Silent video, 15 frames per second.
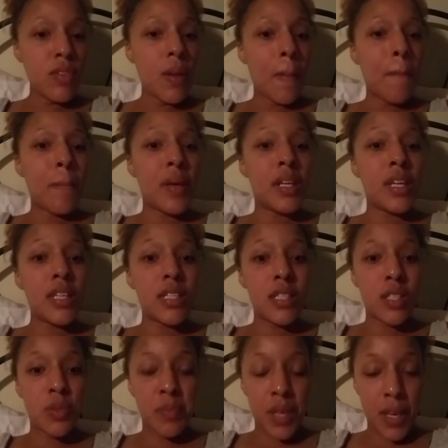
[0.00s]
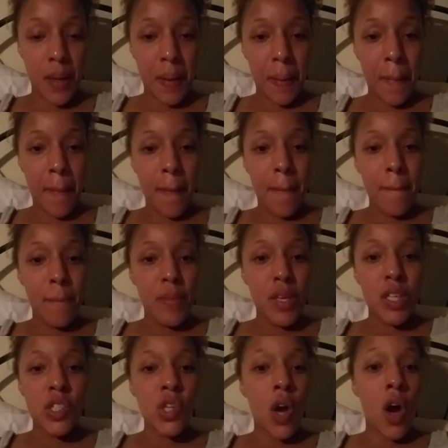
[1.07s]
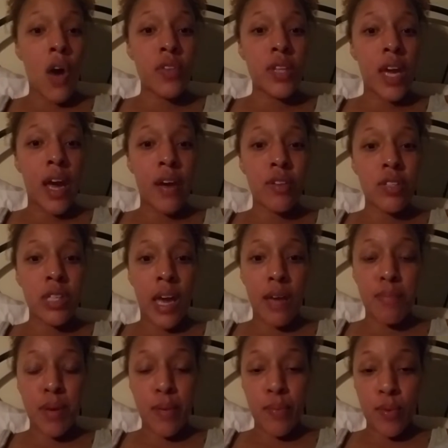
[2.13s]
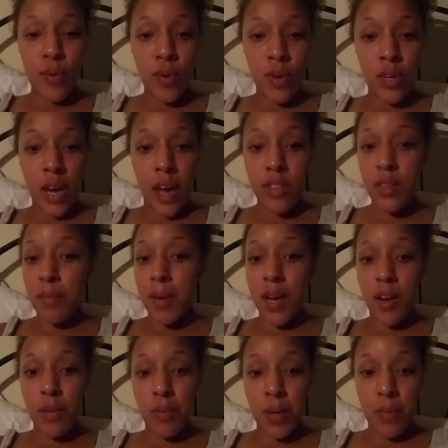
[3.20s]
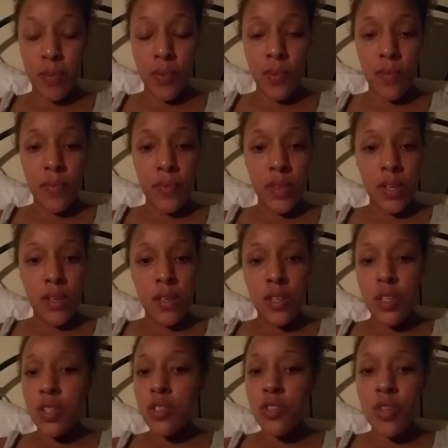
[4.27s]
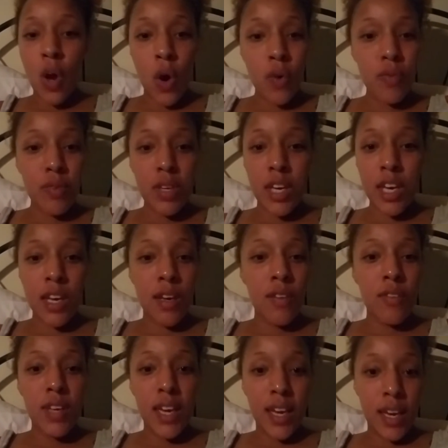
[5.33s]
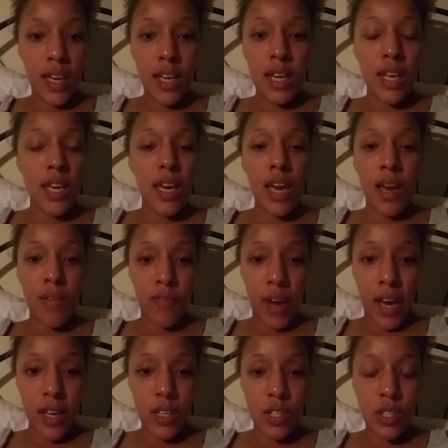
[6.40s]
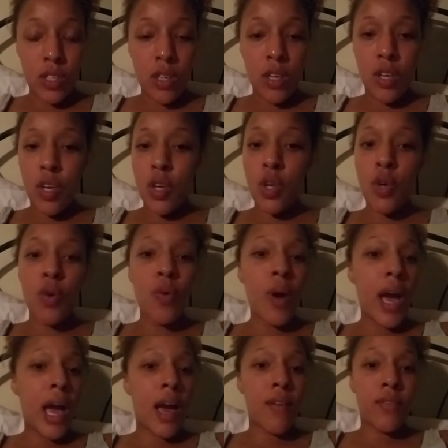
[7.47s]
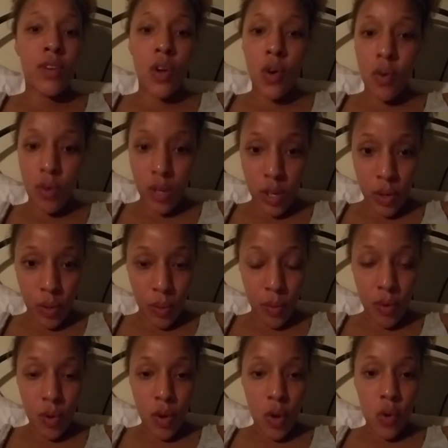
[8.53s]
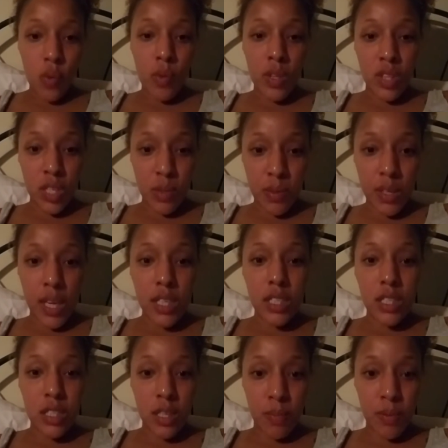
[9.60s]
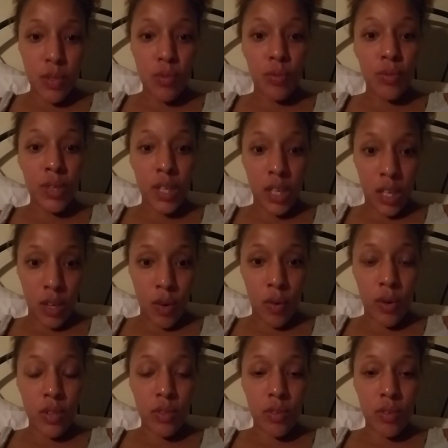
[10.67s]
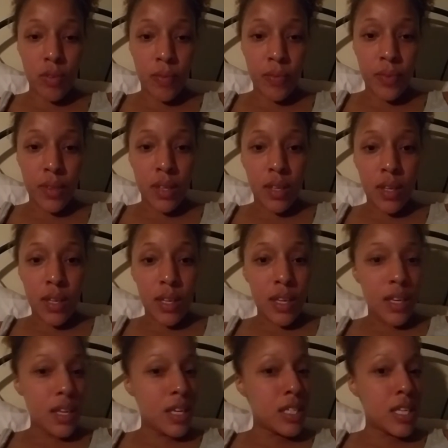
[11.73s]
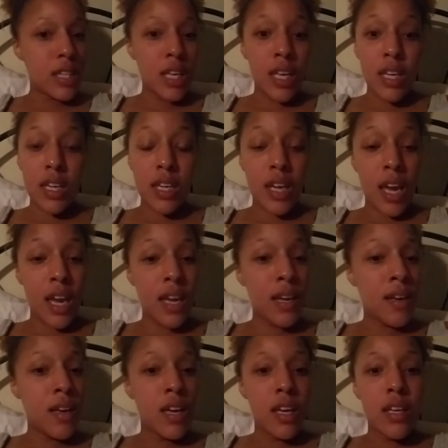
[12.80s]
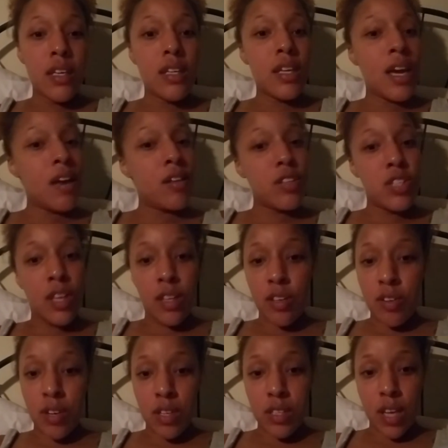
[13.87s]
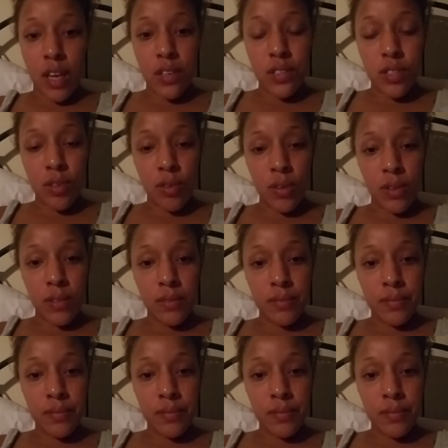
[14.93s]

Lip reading: But listen to me, to all the outside people who are not the married people. Don't give any advice. You have no clue what this relationship is really going through. Because at the end of the day, they only telling you their side of the story.